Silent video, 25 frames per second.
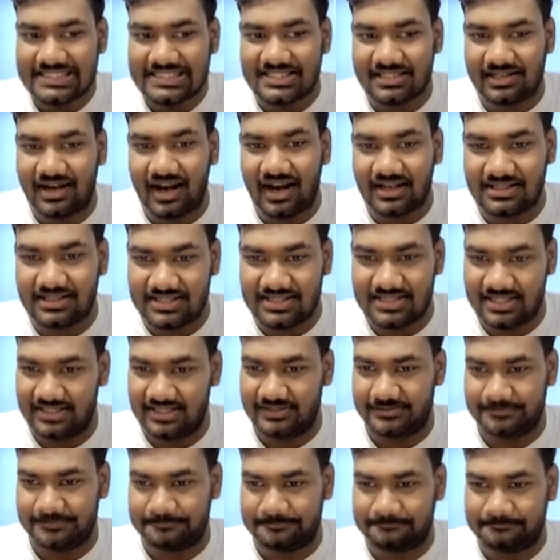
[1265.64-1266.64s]
structure.
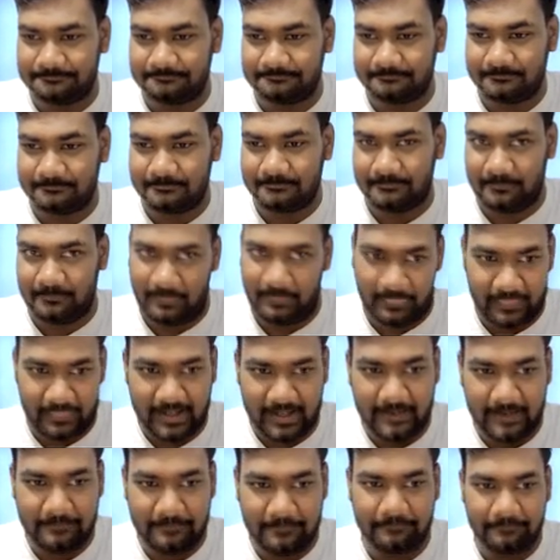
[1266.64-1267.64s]

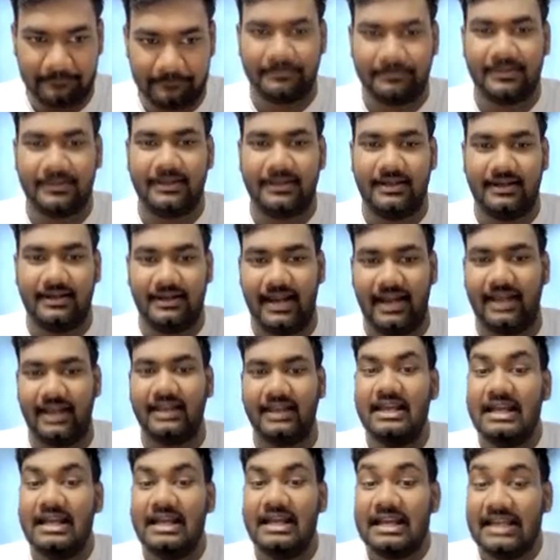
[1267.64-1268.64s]
Okay.
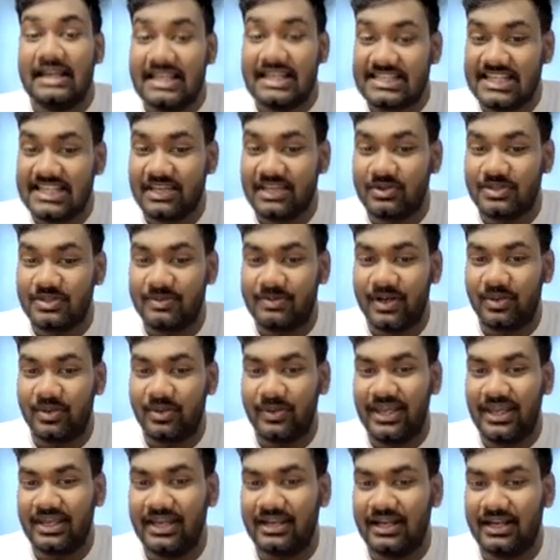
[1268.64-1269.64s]
Distinguish
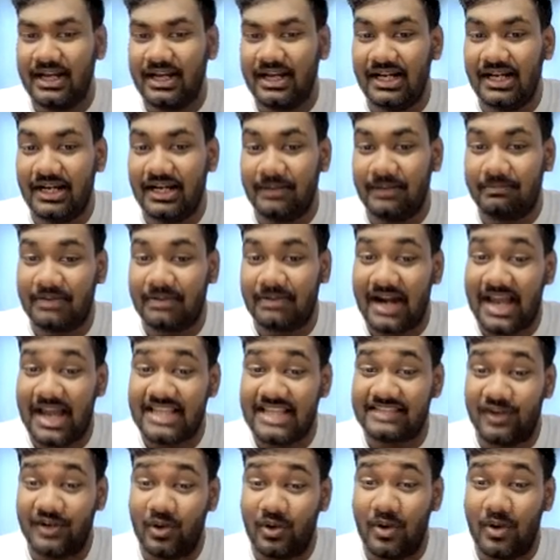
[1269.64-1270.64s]
between a
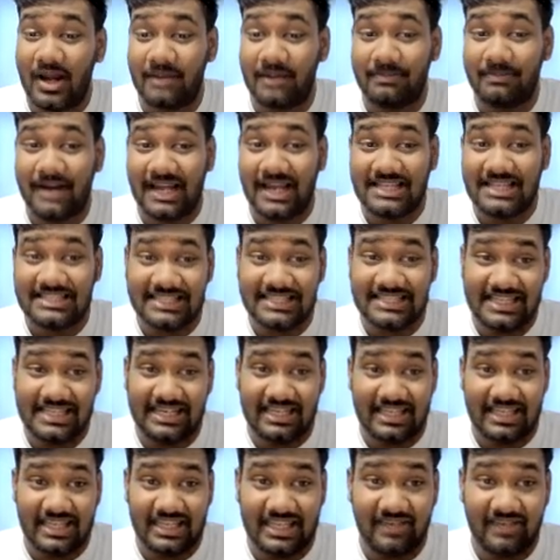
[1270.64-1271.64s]
price flow and a price
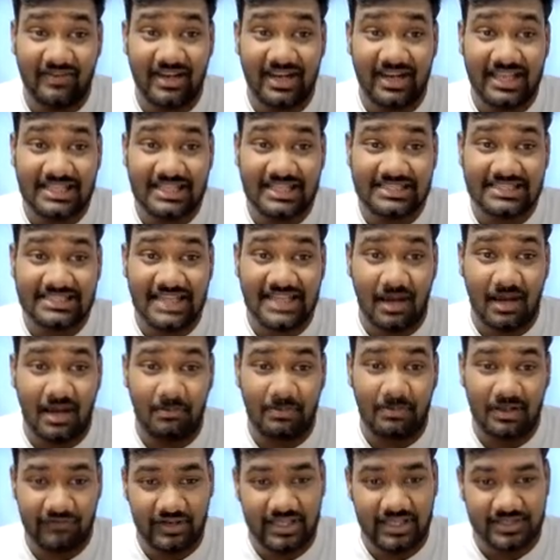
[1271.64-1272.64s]
ceiling. Give me an
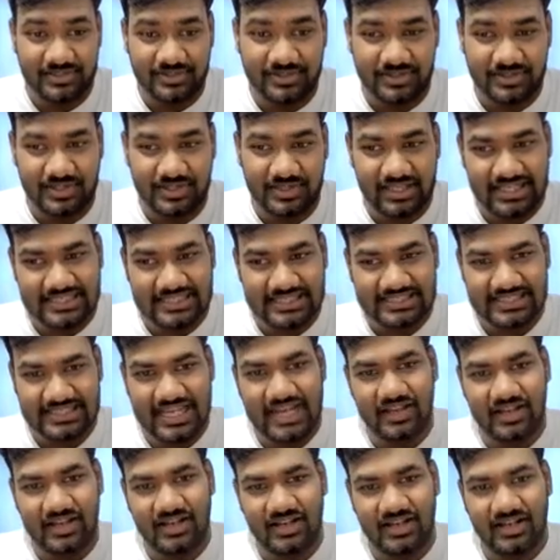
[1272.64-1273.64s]
example for each. Yes.
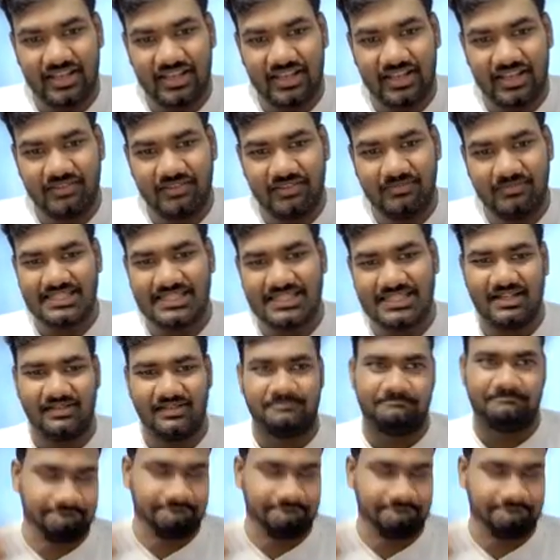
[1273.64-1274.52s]
Can you give me certain